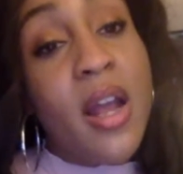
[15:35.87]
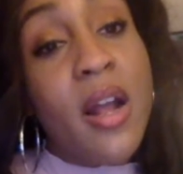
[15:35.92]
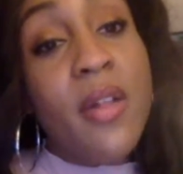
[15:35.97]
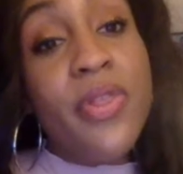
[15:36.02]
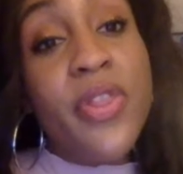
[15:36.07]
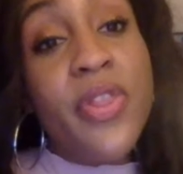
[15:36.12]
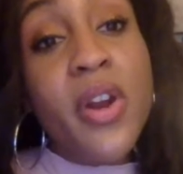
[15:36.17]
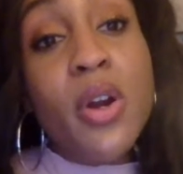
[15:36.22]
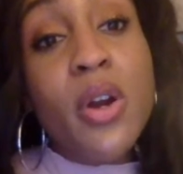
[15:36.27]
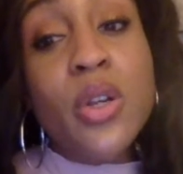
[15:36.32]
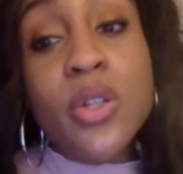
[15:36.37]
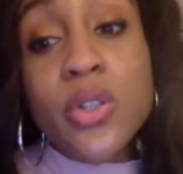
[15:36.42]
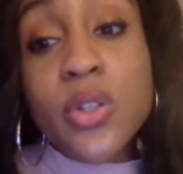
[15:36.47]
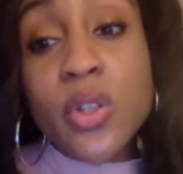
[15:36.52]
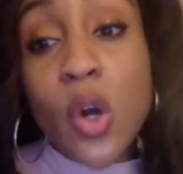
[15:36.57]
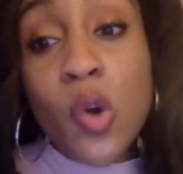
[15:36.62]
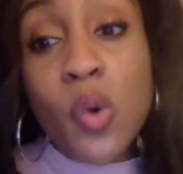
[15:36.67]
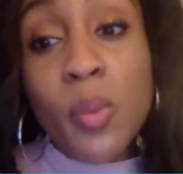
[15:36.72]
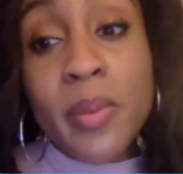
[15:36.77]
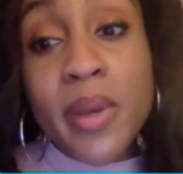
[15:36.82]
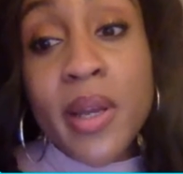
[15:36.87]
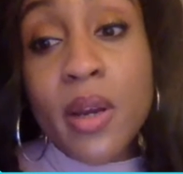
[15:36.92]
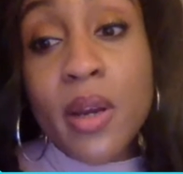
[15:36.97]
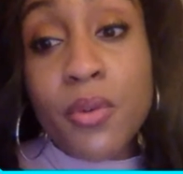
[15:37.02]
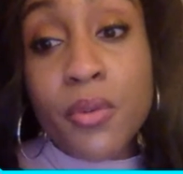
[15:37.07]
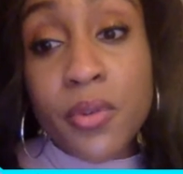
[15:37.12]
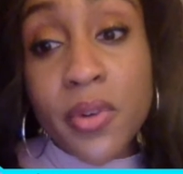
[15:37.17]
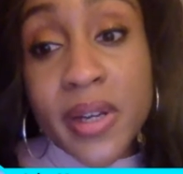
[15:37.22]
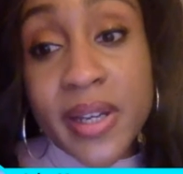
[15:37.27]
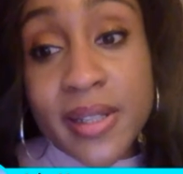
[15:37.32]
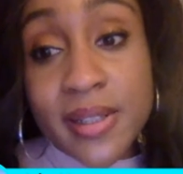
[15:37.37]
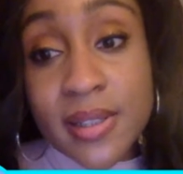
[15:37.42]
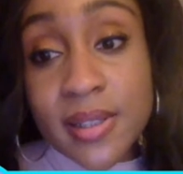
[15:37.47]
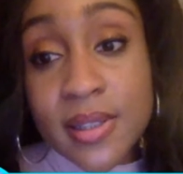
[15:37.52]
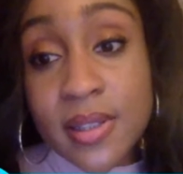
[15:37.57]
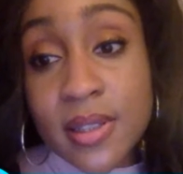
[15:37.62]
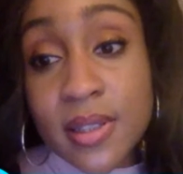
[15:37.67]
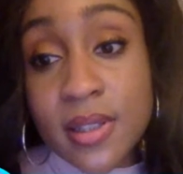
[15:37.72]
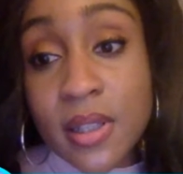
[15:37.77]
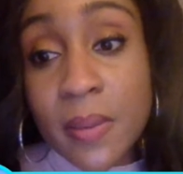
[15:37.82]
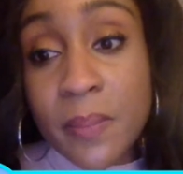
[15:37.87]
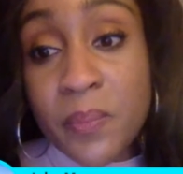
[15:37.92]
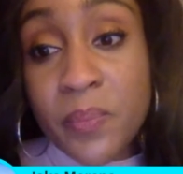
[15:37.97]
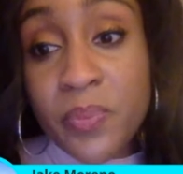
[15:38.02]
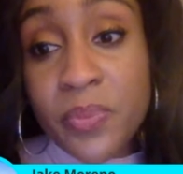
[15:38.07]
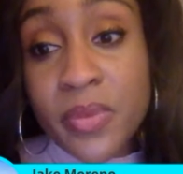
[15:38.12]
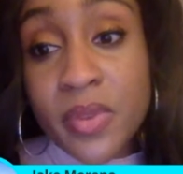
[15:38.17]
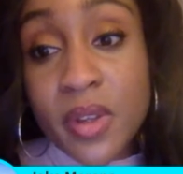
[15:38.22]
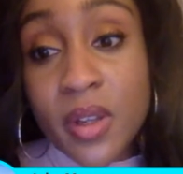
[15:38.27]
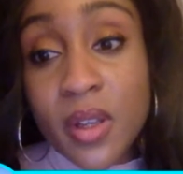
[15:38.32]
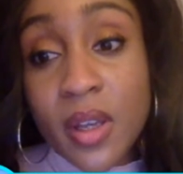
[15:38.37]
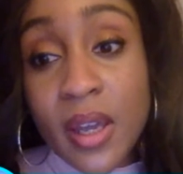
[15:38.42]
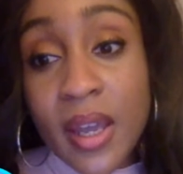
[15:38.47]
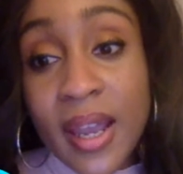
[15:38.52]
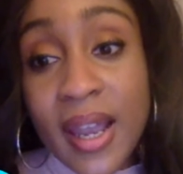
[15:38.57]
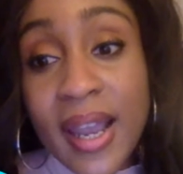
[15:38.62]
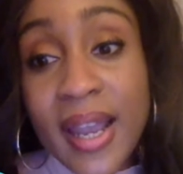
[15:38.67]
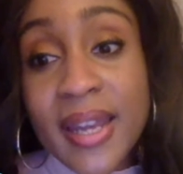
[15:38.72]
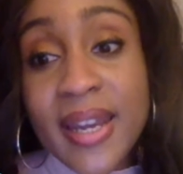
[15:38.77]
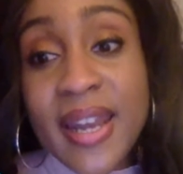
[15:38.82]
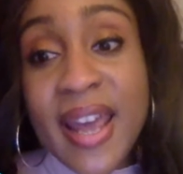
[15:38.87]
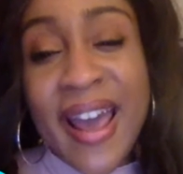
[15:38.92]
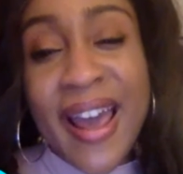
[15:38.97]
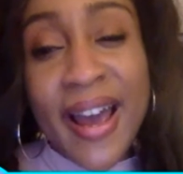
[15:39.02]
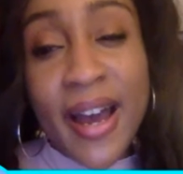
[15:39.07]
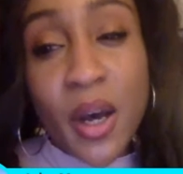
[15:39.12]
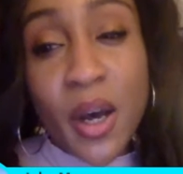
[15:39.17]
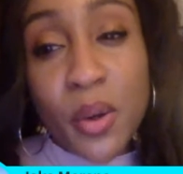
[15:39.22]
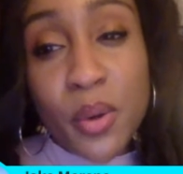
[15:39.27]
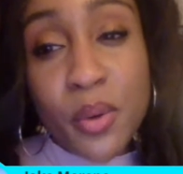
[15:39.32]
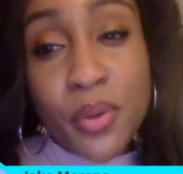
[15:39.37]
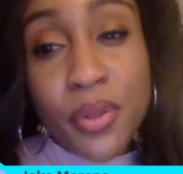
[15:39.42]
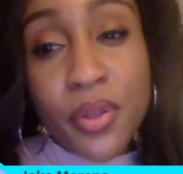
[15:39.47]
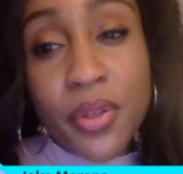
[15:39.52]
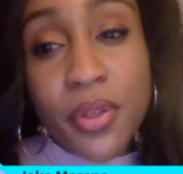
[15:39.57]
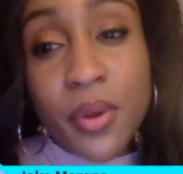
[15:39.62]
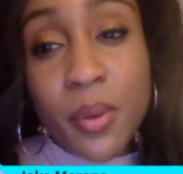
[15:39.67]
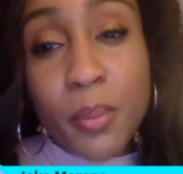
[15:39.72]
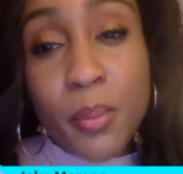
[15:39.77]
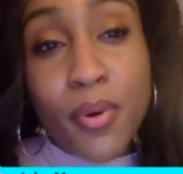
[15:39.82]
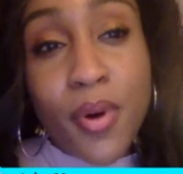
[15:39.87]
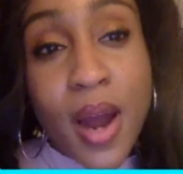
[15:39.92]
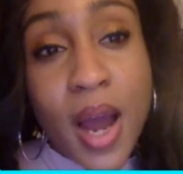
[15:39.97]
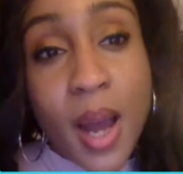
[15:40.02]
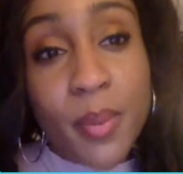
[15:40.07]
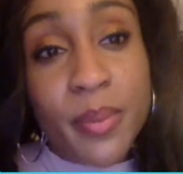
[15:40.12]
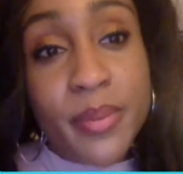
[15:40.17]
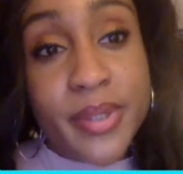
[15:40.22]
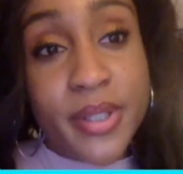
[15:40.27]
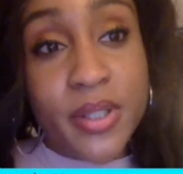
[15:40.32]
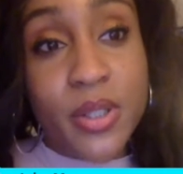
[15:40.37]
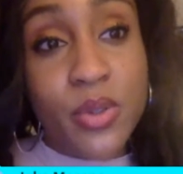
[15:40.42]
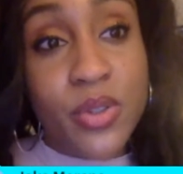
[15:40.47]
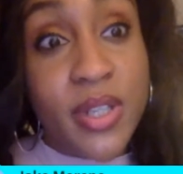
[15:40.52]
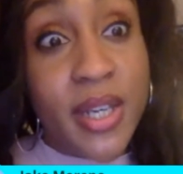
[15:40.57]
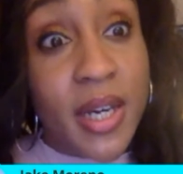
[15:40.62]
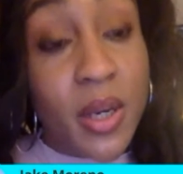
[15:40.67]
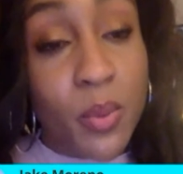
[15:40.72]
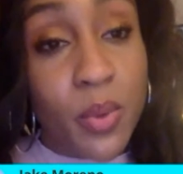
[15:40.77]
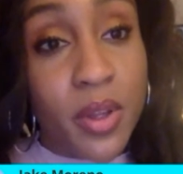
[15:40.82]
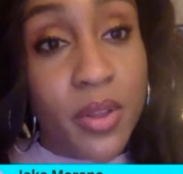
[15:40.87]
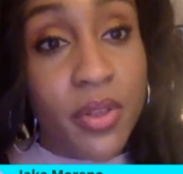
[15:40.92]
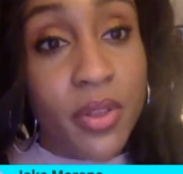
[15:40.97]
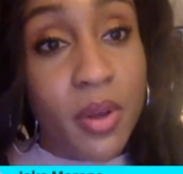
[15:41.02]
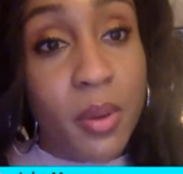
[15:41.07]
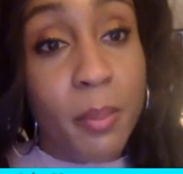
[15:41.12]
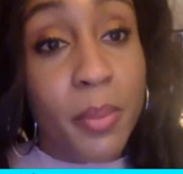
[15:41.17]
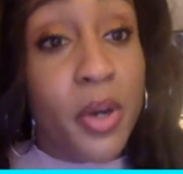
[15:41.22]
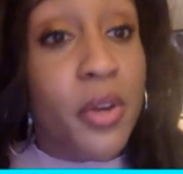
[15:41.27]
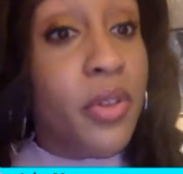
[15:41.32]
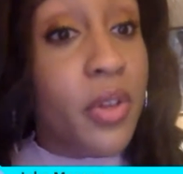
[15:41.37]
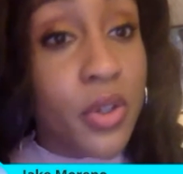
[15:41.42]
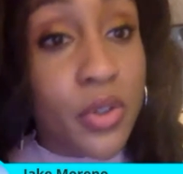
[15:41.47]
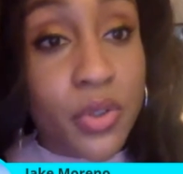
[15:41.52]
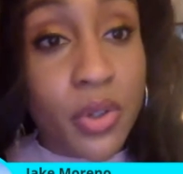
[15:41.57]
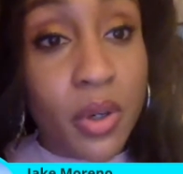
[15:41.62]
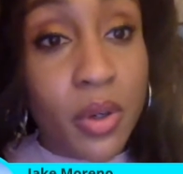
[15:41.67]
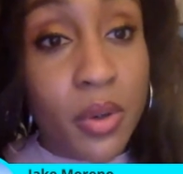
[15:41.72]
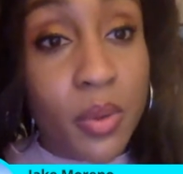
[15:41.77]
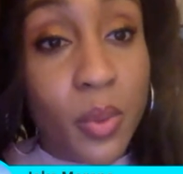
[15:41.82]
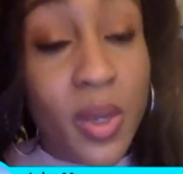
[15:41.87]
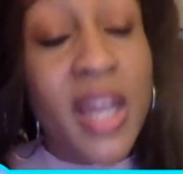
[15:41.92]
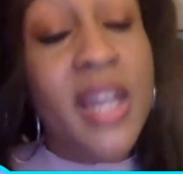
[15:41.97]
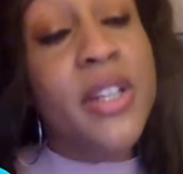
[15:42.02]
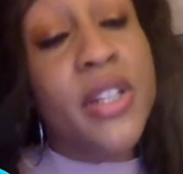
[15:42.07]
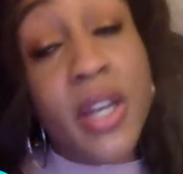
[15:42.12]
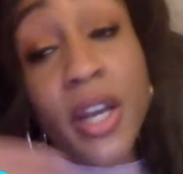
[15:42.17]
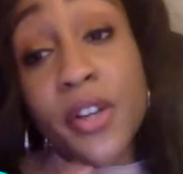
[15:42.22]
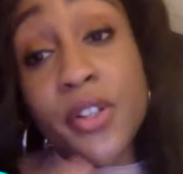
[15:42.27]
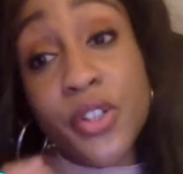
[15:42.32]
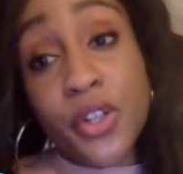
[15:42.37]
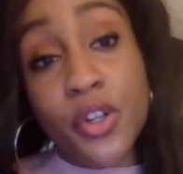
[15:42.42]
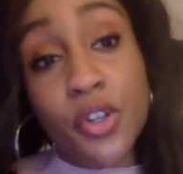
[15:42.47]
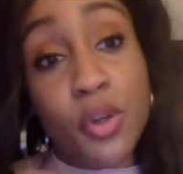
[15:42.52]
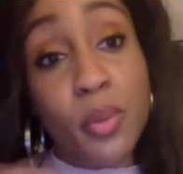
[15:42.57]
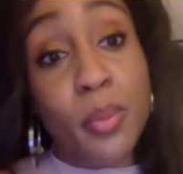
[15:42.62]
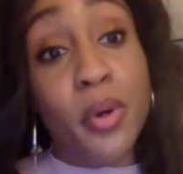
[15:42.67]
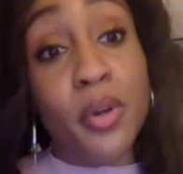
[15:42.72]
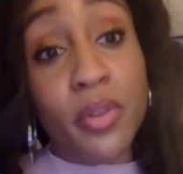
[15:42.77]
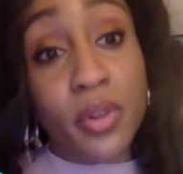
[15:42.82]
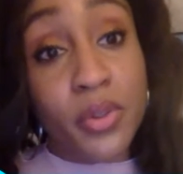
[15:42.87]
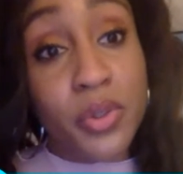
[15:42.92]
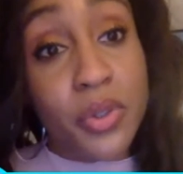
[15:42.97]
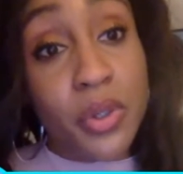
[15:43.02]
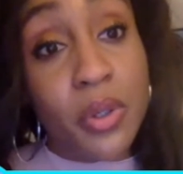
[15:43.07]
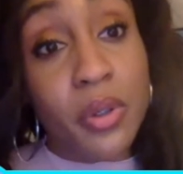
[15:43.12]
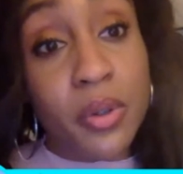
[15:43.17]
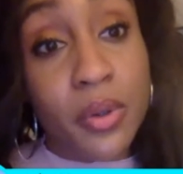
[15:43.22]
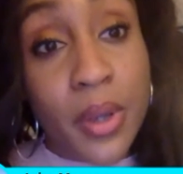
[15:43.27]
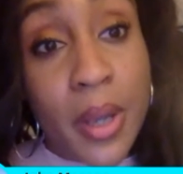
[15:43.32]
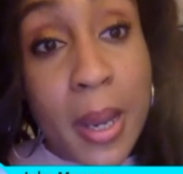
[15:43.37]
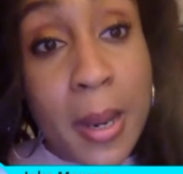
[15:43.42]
There are so many risks in health problems associated with birth control and internal birth control.